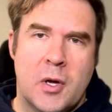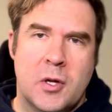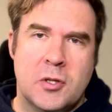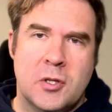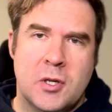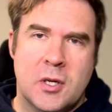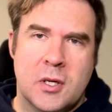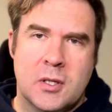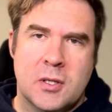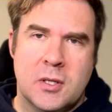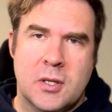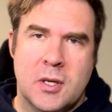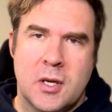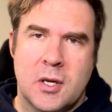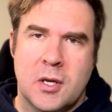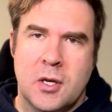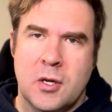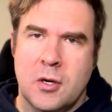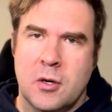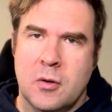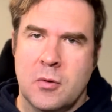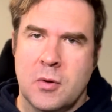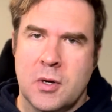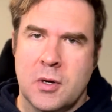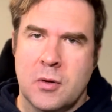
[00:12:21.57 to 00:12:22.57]
Belichick's like,
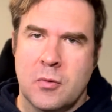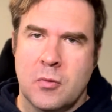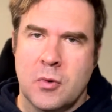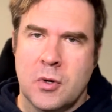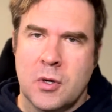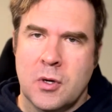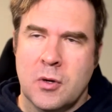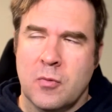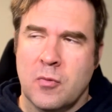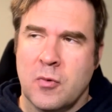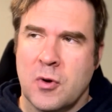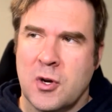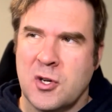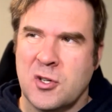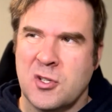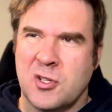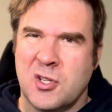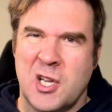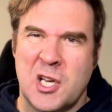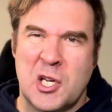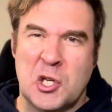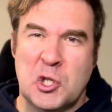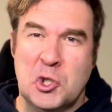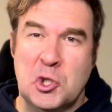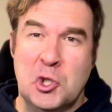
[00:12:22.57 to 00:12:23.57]
you know what? We're going to
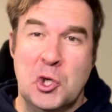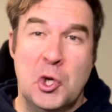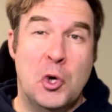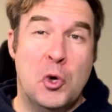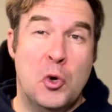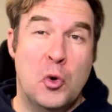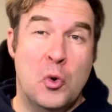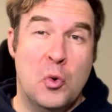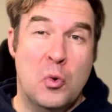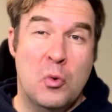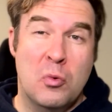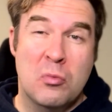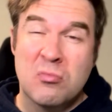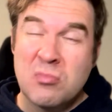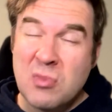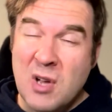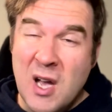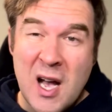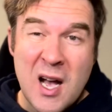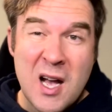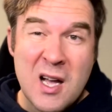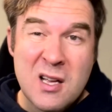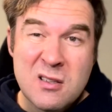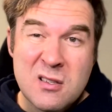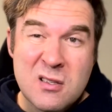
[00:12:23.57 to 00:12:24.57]
rush like 2
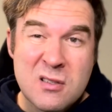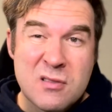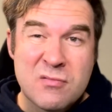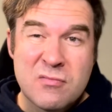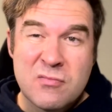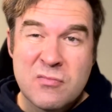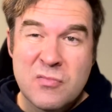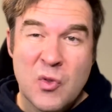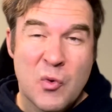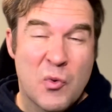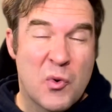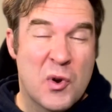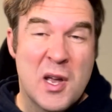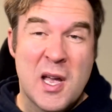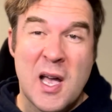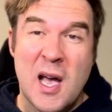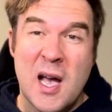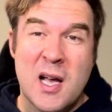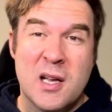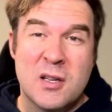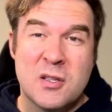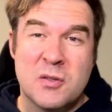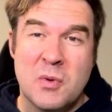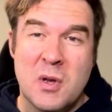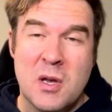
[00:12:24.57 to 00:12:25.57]
guys, 3
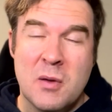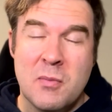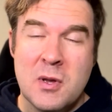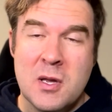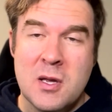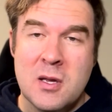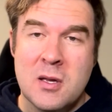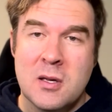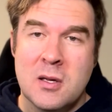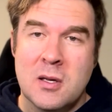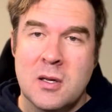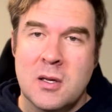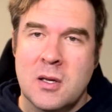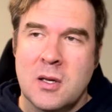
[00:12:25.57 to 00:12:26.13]
guys maybe, and